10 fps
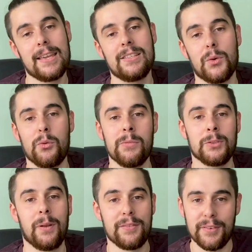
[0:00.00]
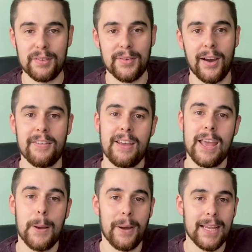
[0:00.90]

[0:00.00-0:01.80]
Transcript: so we multiply 55 by